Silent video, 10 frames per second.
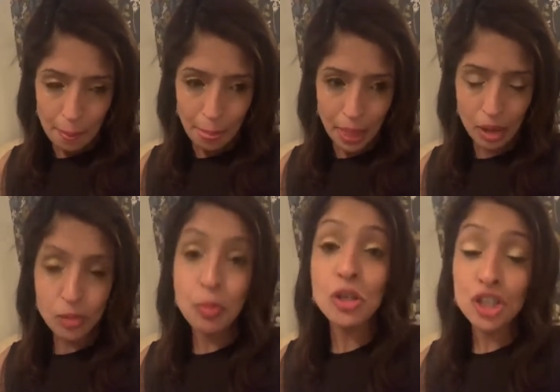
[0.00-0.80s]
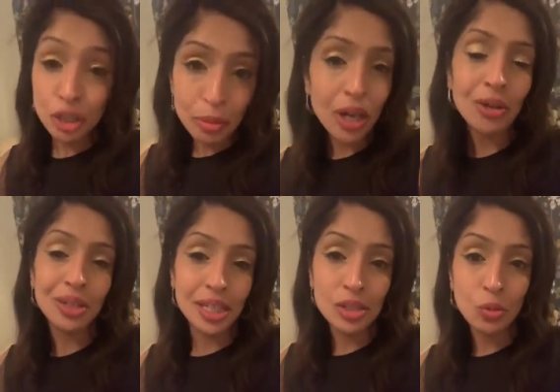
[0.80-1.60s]
I was pushing my own
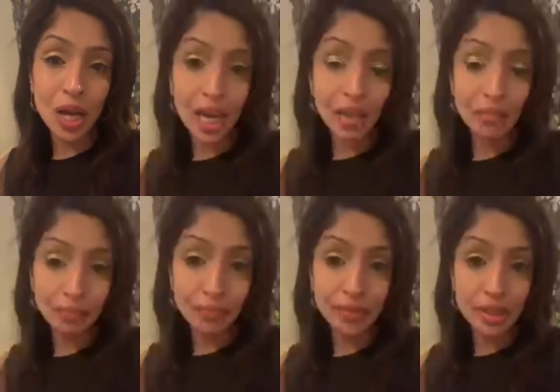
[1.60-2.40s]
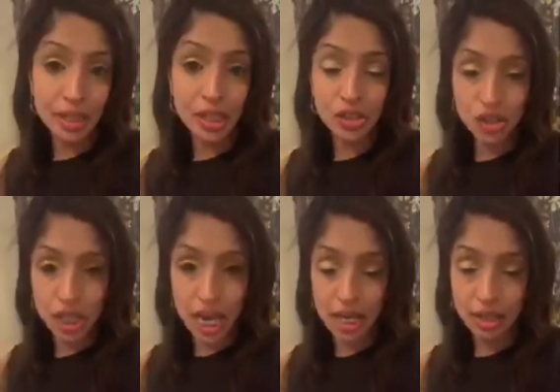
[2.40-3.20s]
needs away each
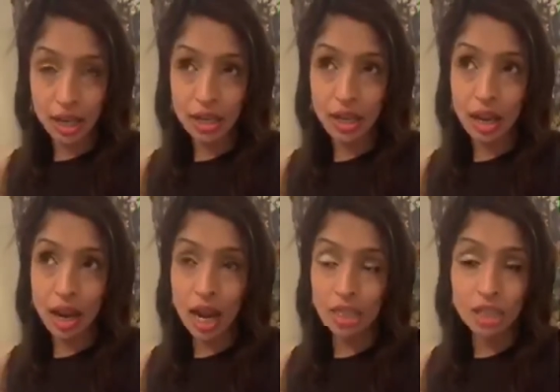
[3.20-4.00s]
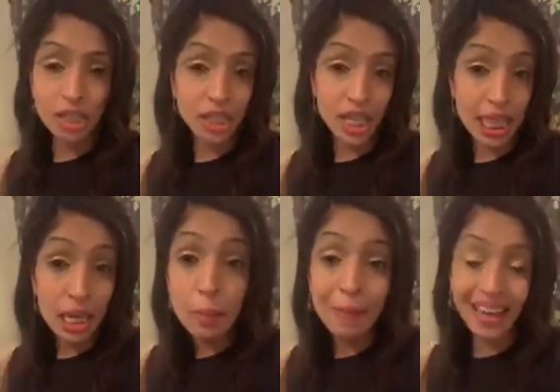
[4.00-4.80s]
day. And I just did it a
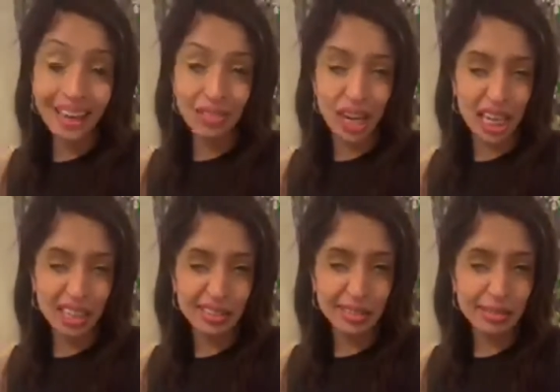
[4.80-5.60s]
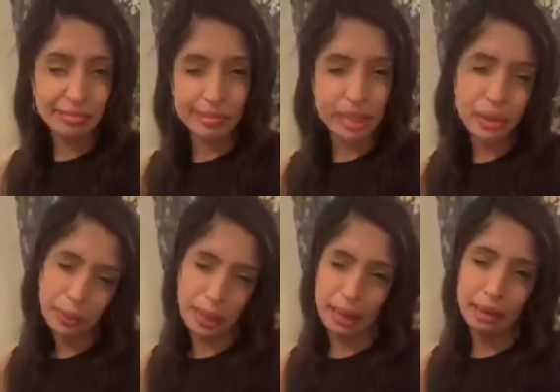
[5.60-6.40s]
little bit, right? It's
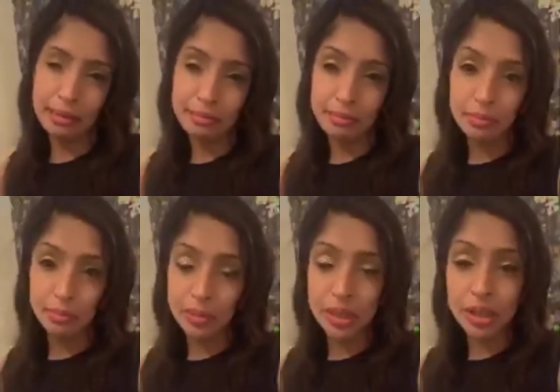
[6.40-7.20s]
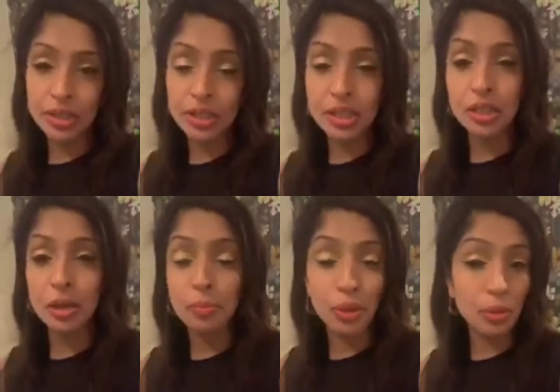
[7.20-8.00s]
okay. But then I just did it a bit